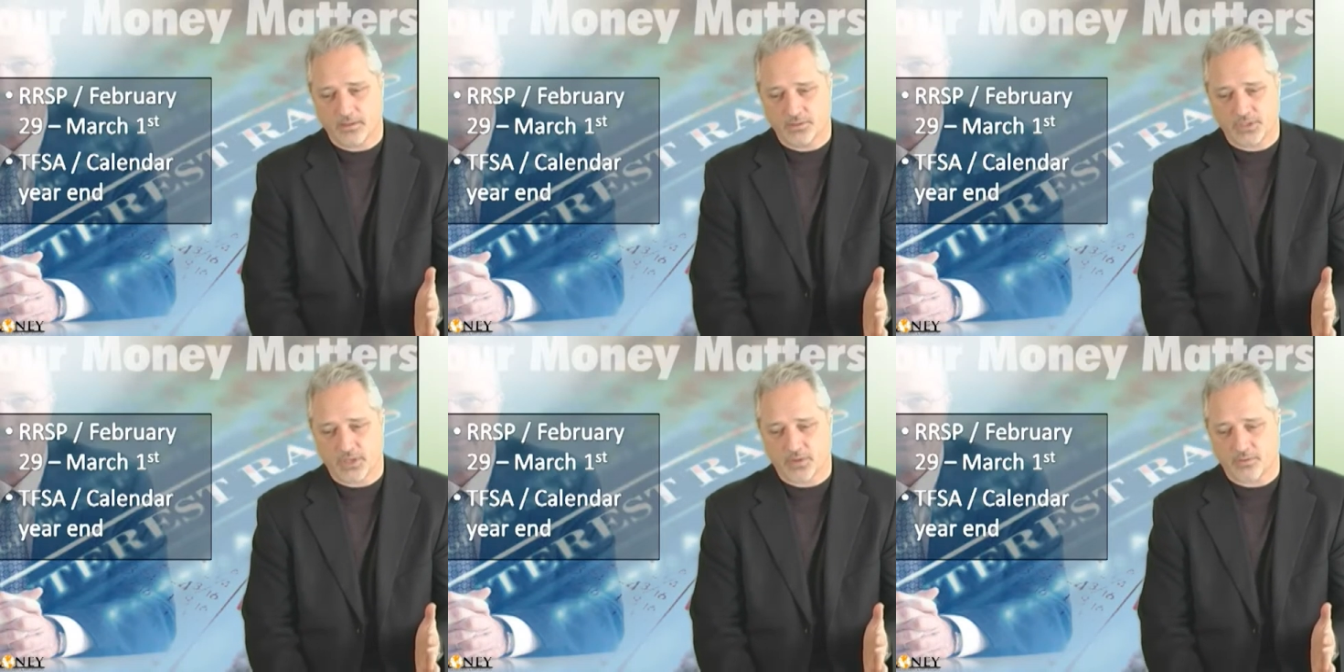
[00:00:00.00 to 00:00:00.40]

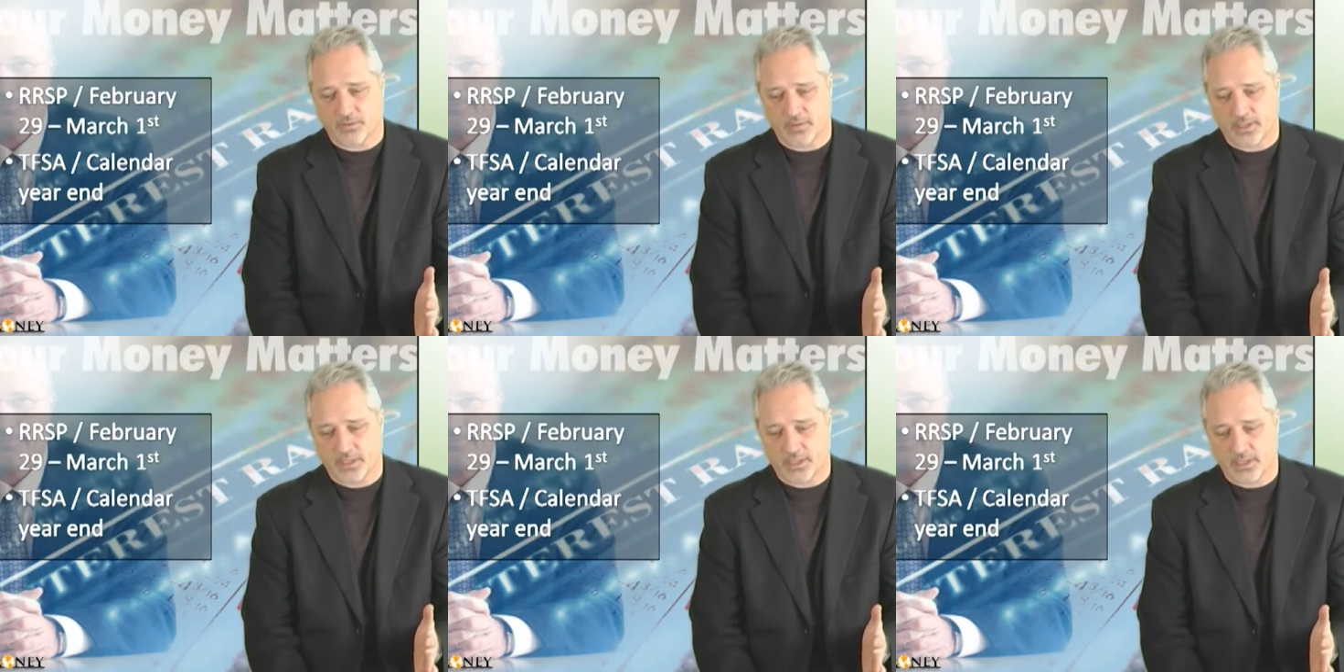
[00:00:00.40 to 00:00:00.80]

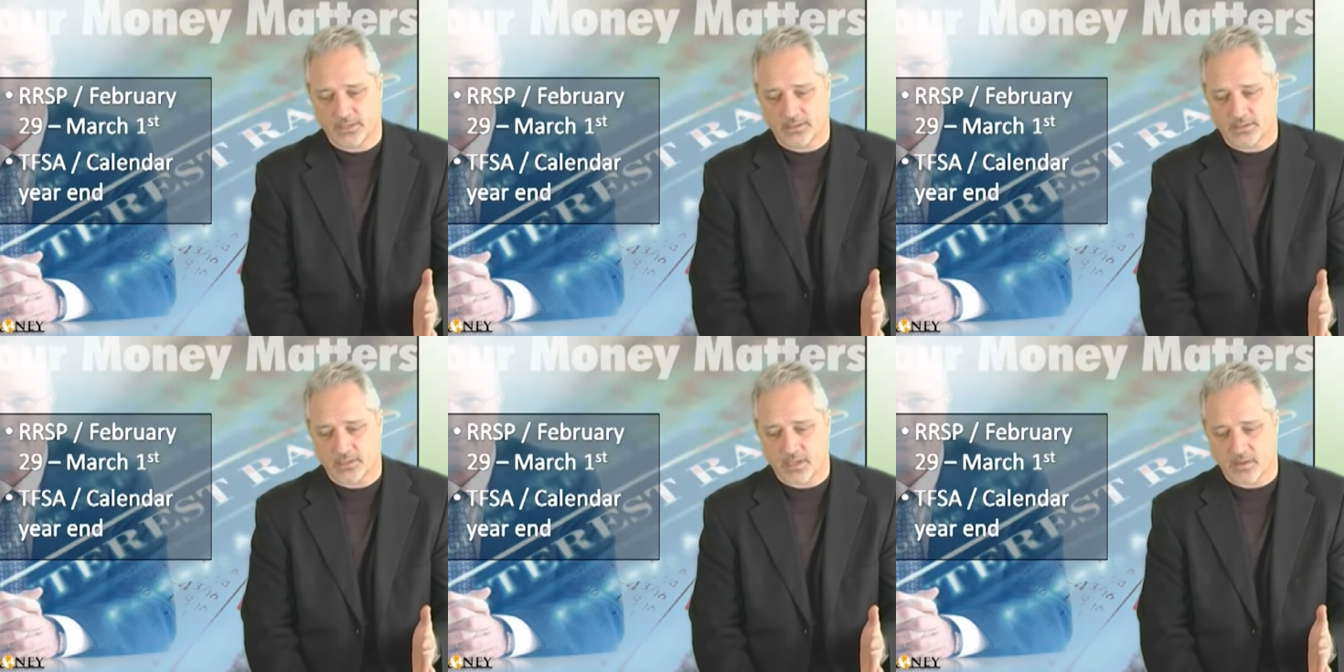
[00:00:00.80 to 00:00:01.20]
Generally,
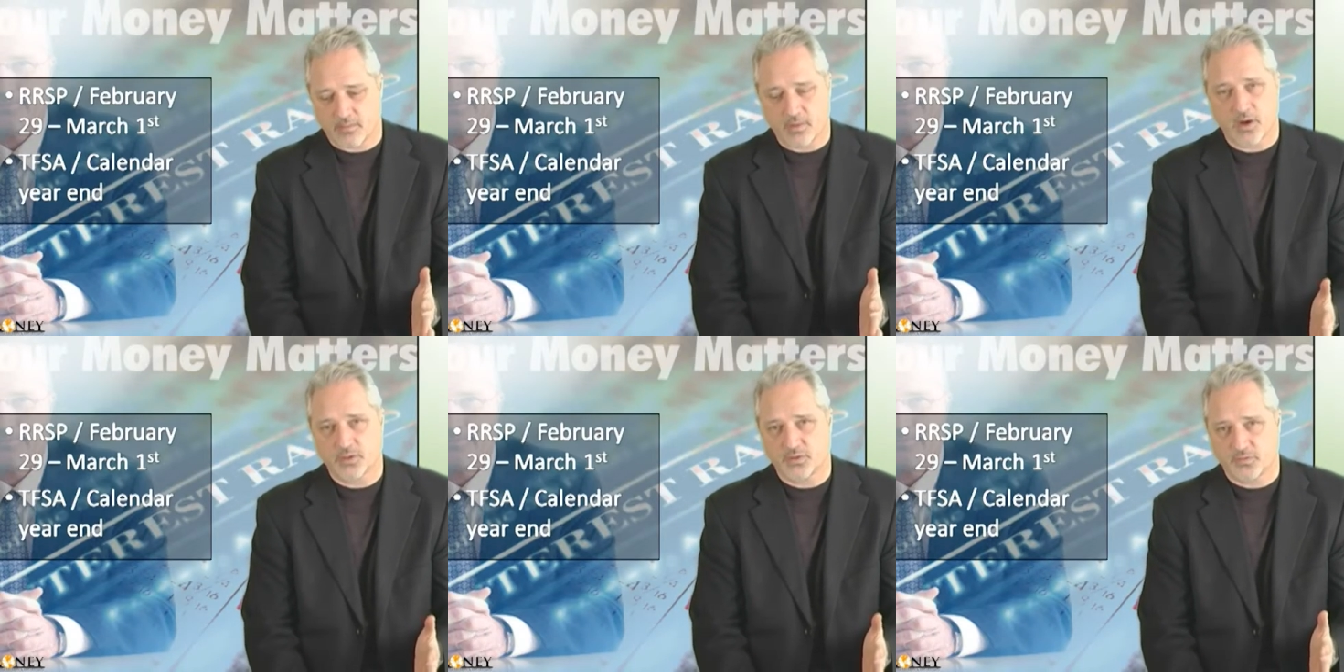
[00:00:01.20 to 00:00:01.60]
it's
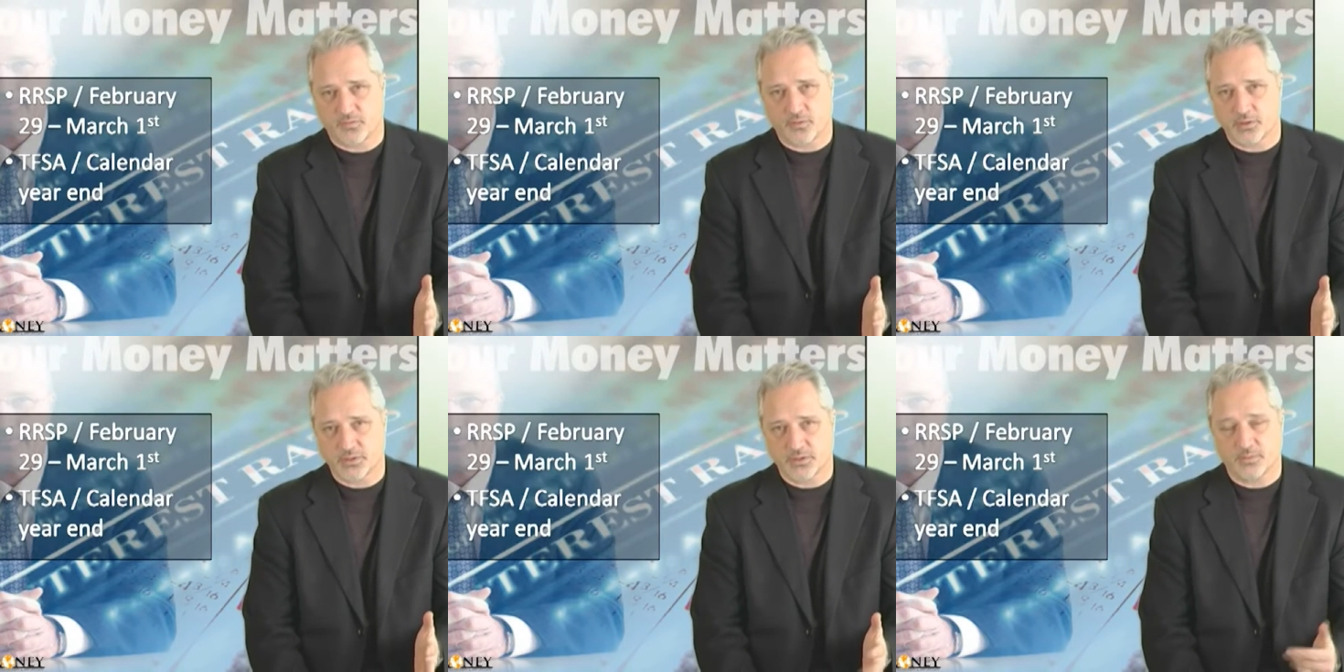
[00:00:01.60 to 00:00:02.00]
March
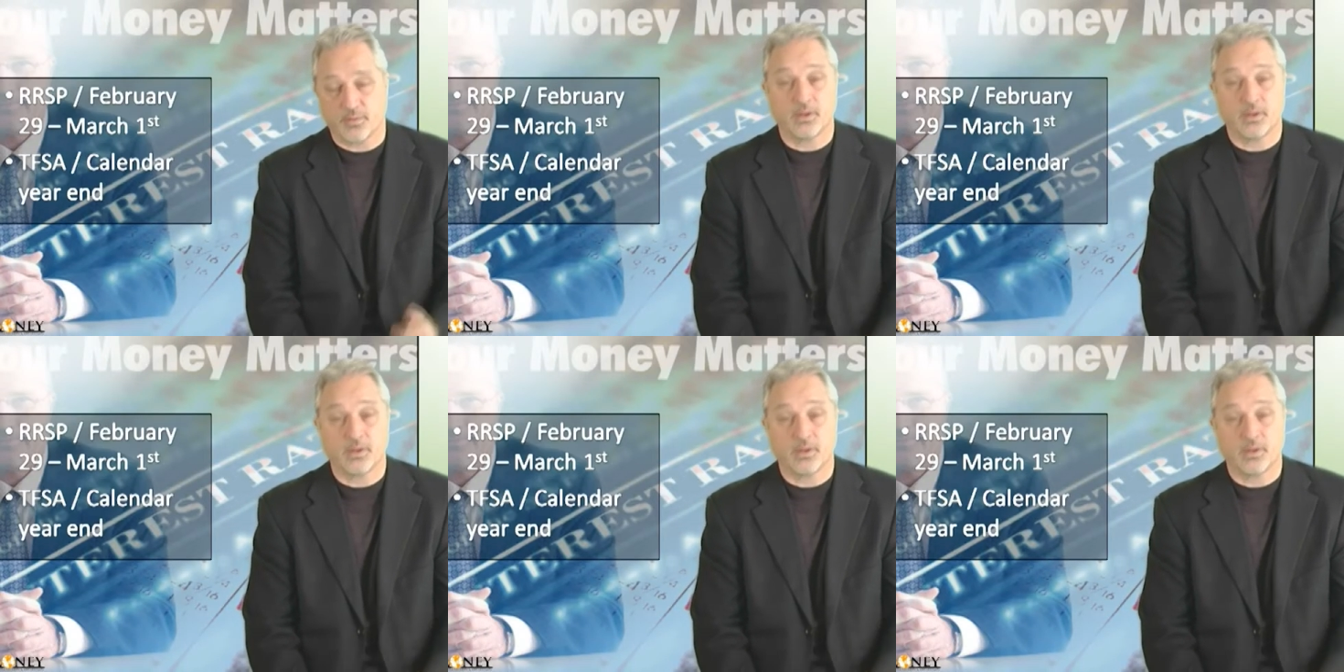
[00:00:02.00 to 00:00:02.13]
1st,